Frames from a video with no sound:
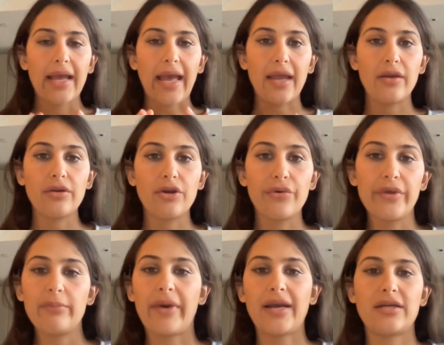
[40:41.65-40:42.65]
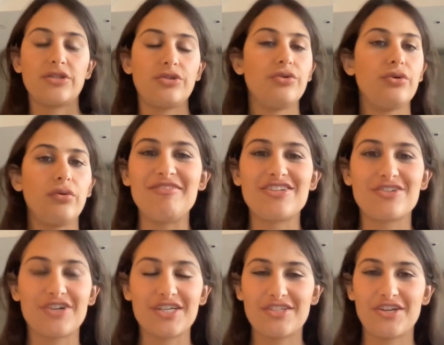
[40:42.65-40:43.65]
And going back to
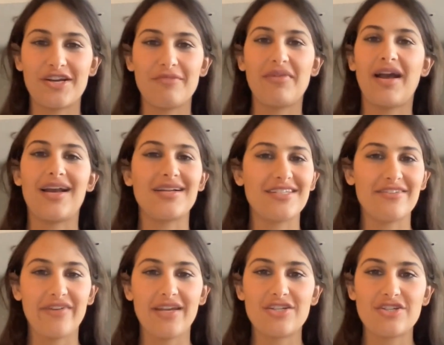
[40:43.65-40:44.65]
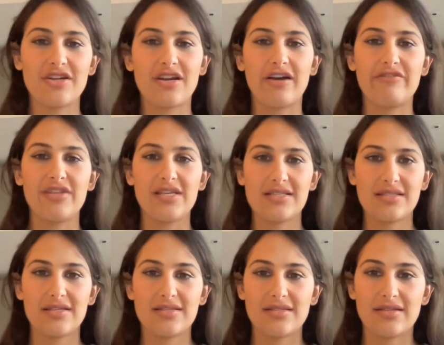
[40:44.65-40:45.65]
short term activation of these
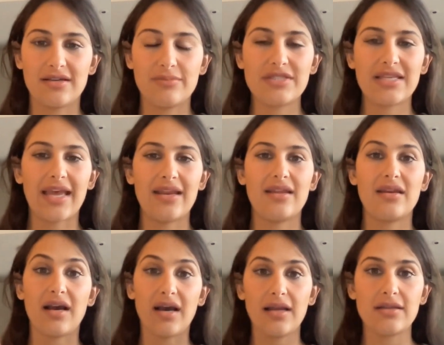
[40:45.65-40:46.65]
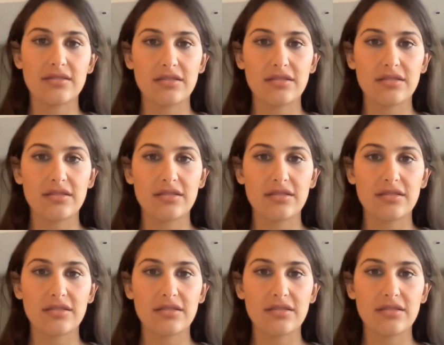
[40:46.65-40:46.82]
systems can enhance